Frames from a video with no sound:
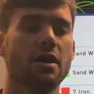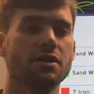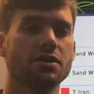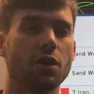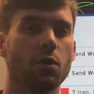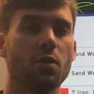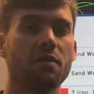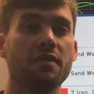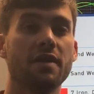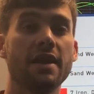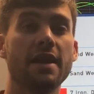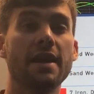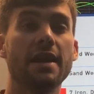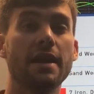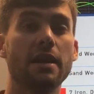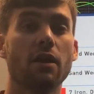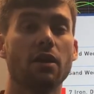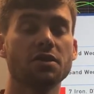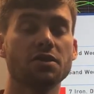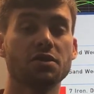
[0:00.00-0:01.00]
So we've
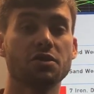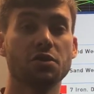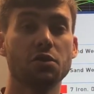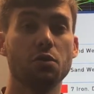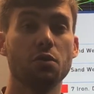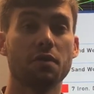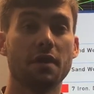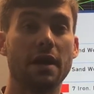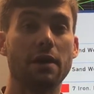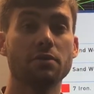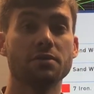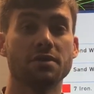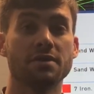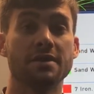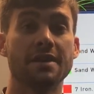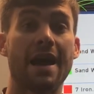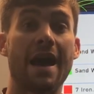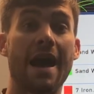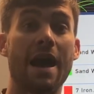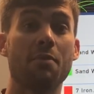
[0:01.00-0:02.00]
nearly lost
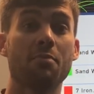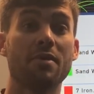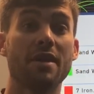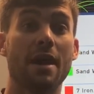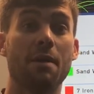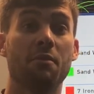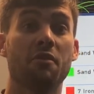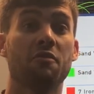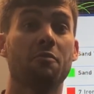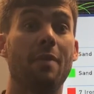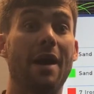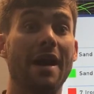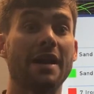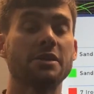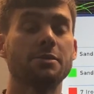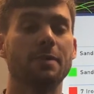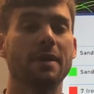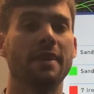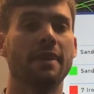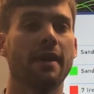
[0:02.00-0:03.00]
2,000 RPM of
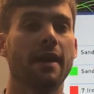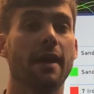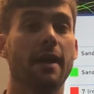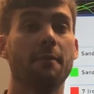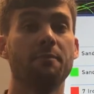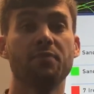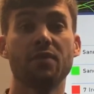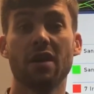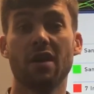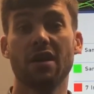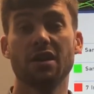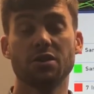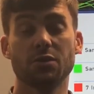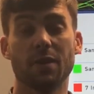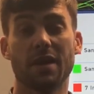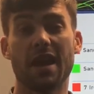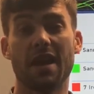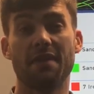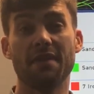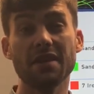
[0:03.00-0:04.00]
backspin there. So
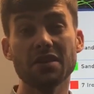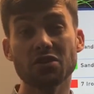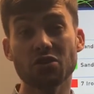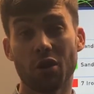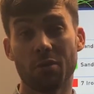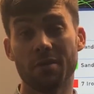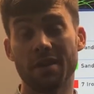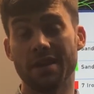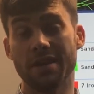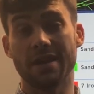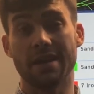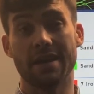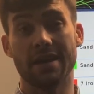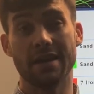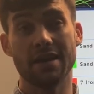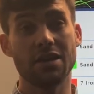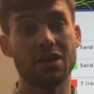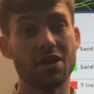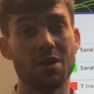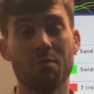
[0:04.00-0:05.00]
again, this time of the
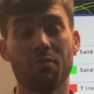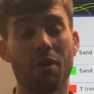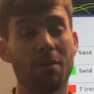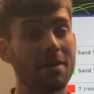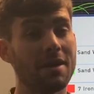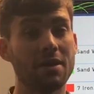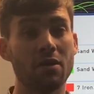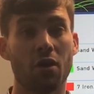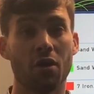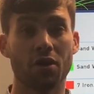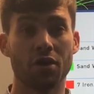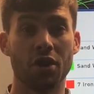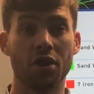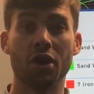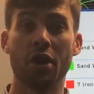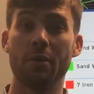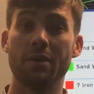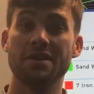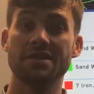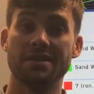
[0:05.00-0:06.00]
year, you're probably not going to
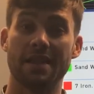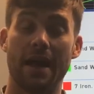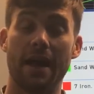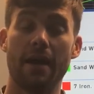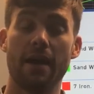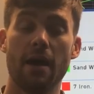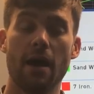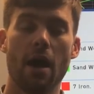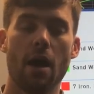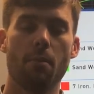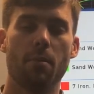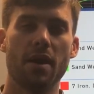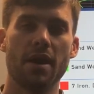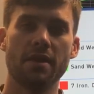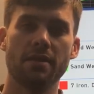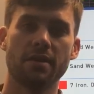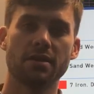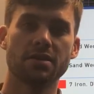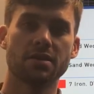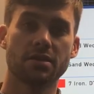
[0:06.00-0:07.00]
notice that, but
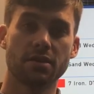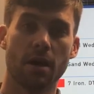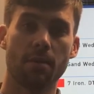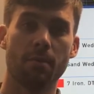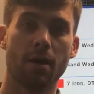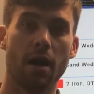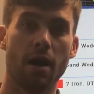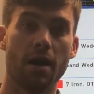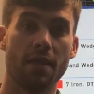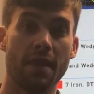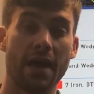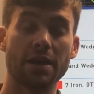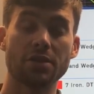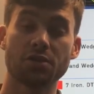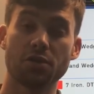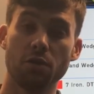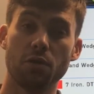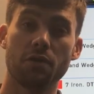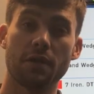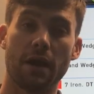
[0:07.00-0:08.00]
in the summer, that
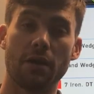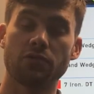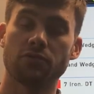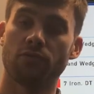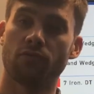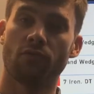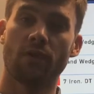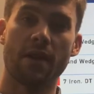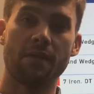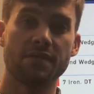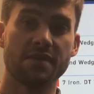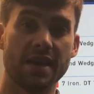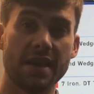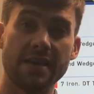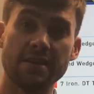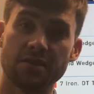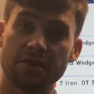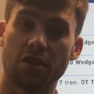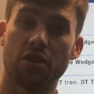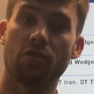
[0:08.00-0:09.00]
2,000 revs
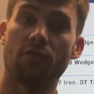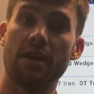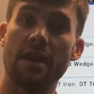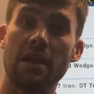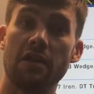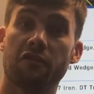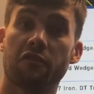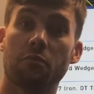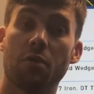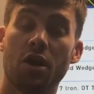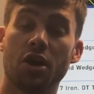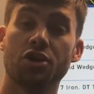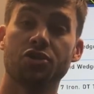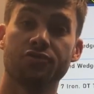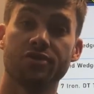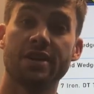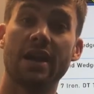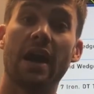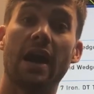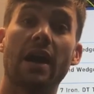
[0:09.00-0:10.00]
into the green from
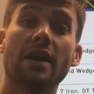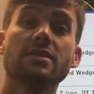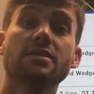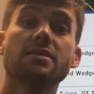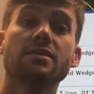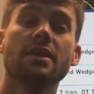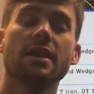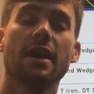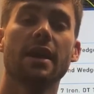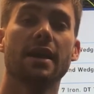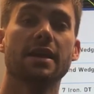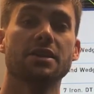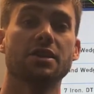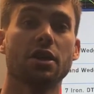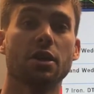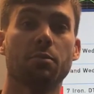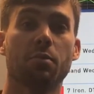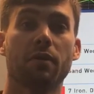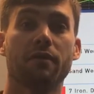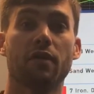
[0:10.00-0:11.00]
100 yards is
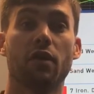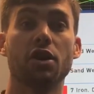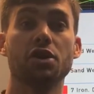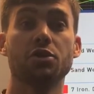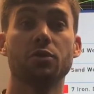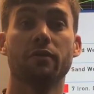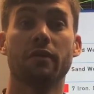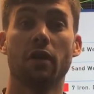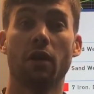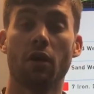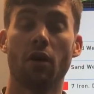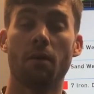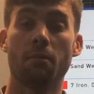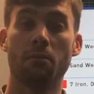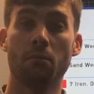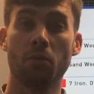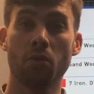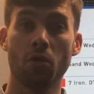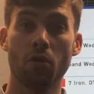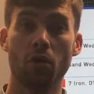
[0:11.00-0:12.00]
going to provide you with a
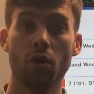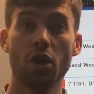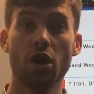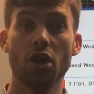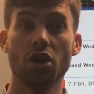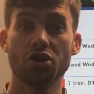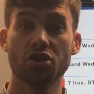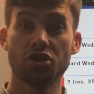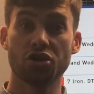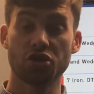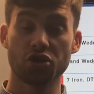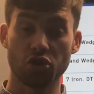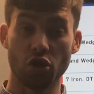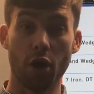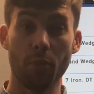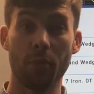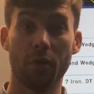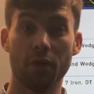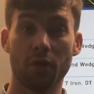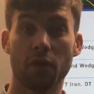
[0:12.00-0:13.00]
lot more
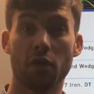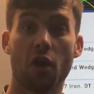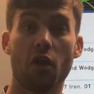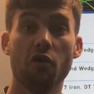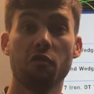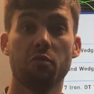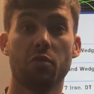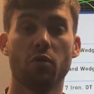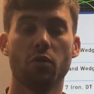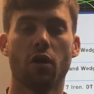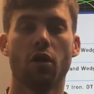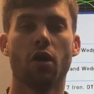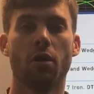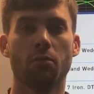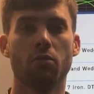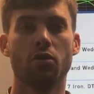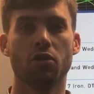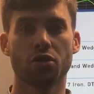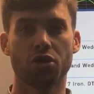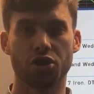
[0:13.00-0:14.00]
stop on the golf ball, a
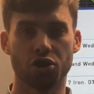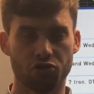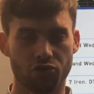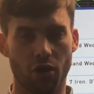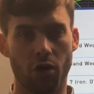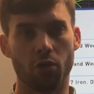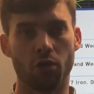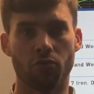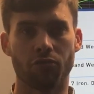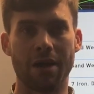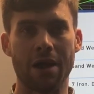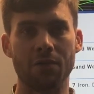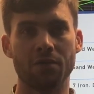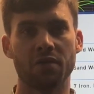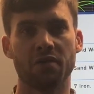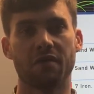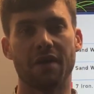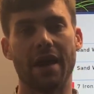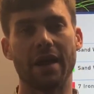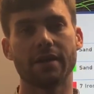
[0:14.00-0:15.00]
lot more control around
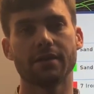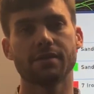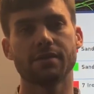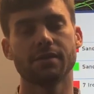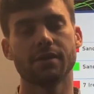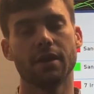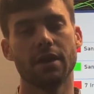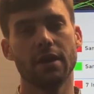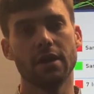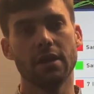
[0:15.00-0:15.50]
the flags.